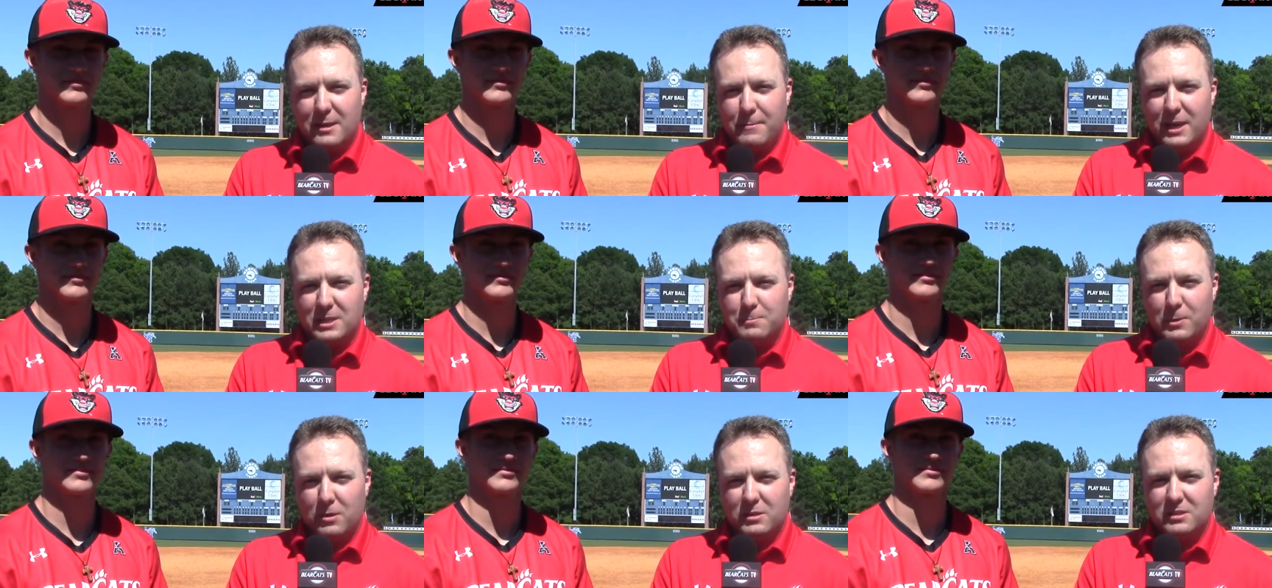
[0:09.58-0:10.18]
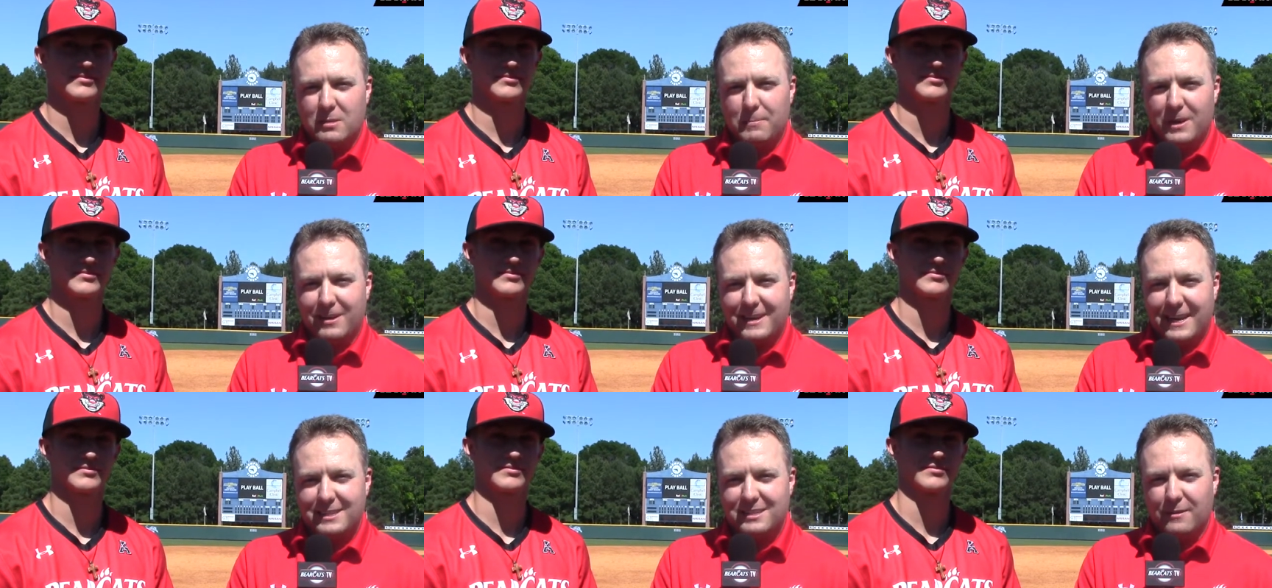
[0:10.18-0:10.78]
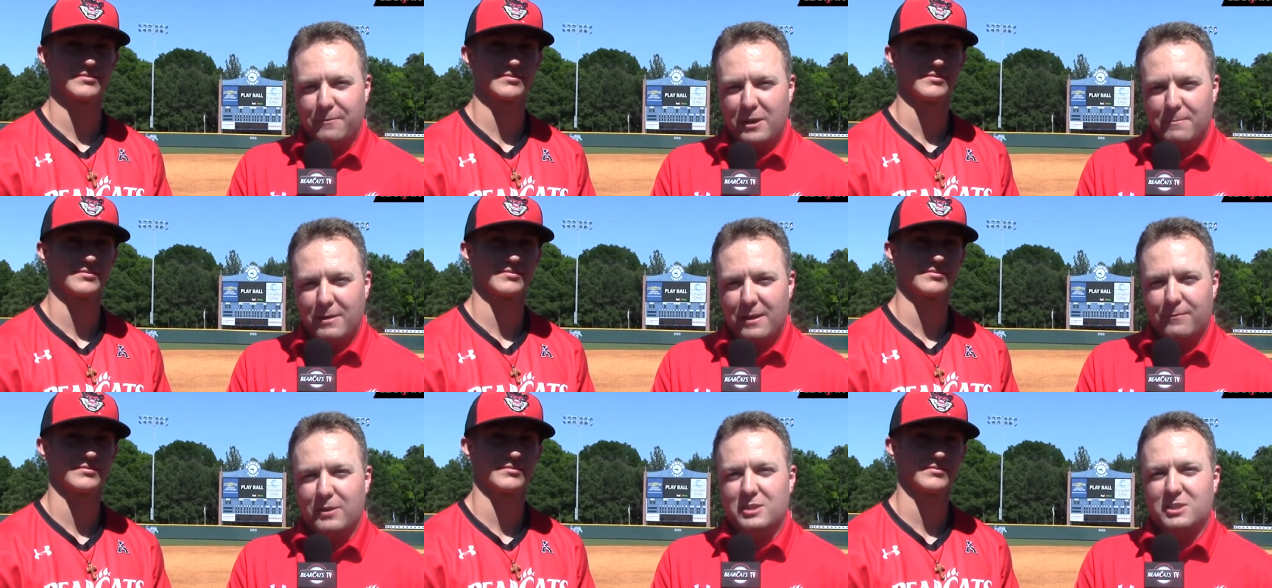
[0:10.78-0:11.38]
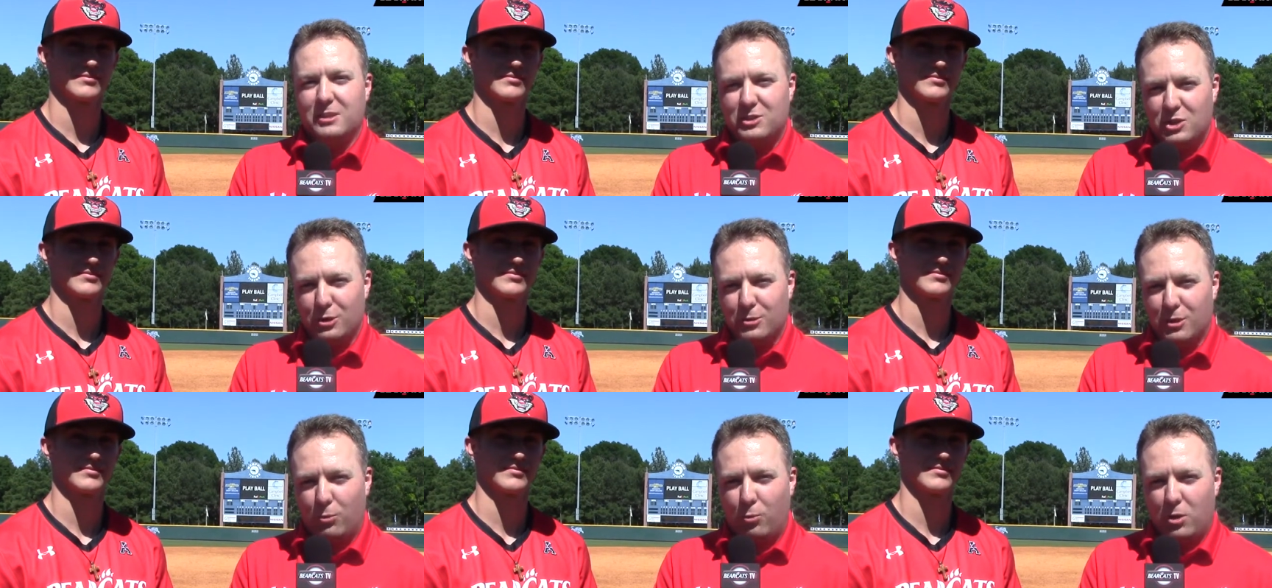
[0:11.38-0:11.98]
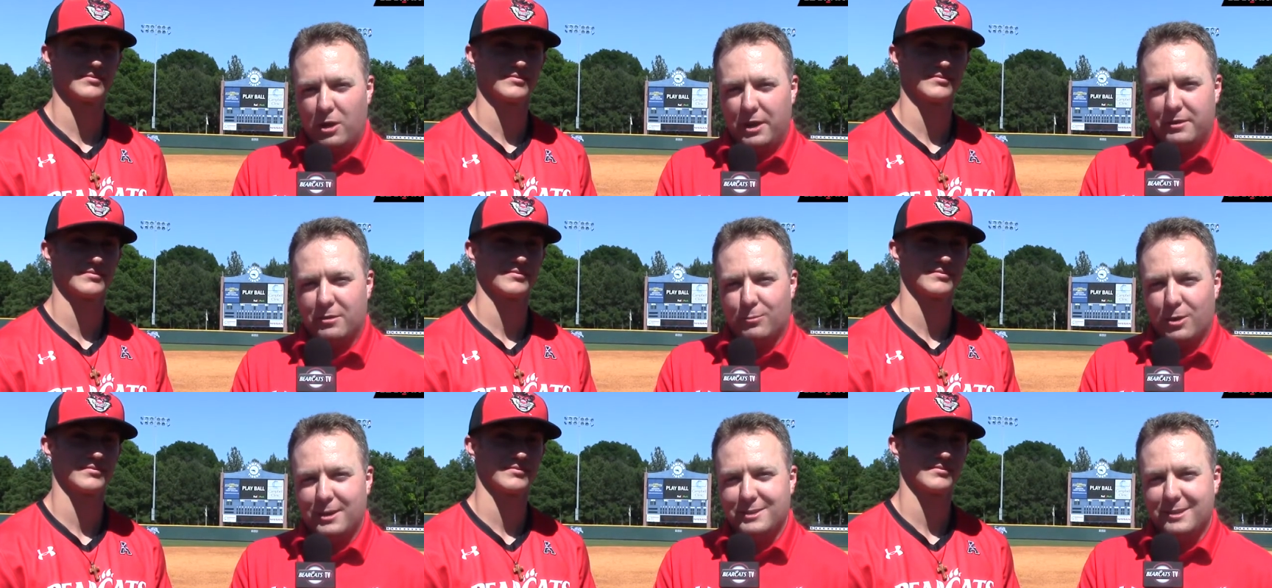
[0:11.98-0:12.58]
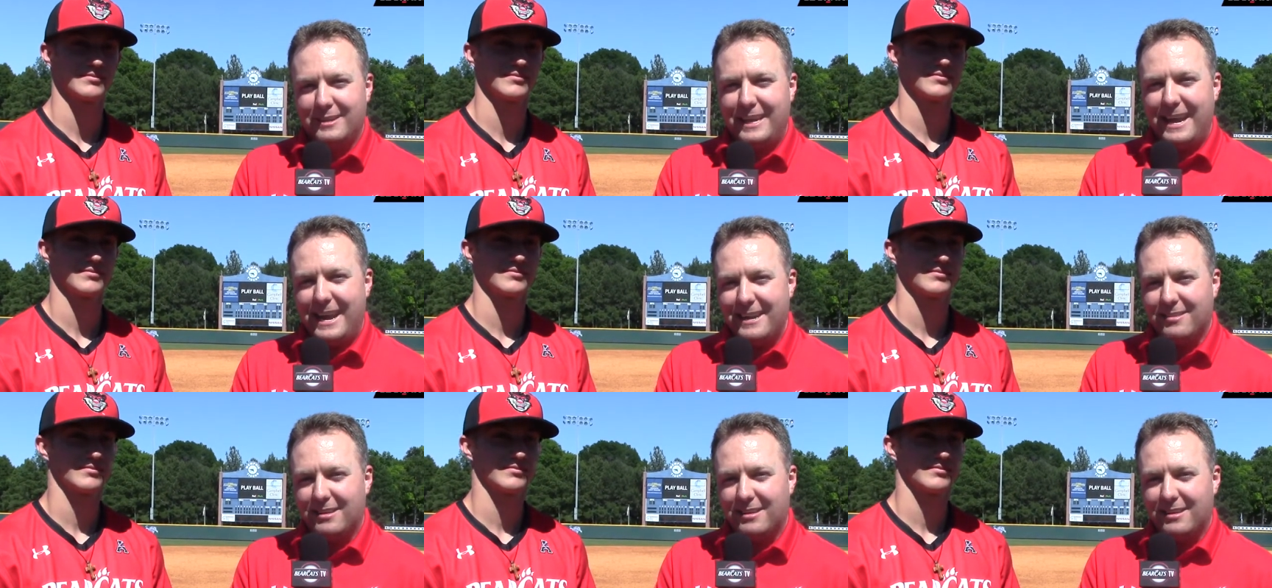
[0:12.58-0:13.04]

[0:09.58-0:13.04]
Speaker 1: baseball as the Bearcats defeat Memphis 2 to 1. Runs in the 8th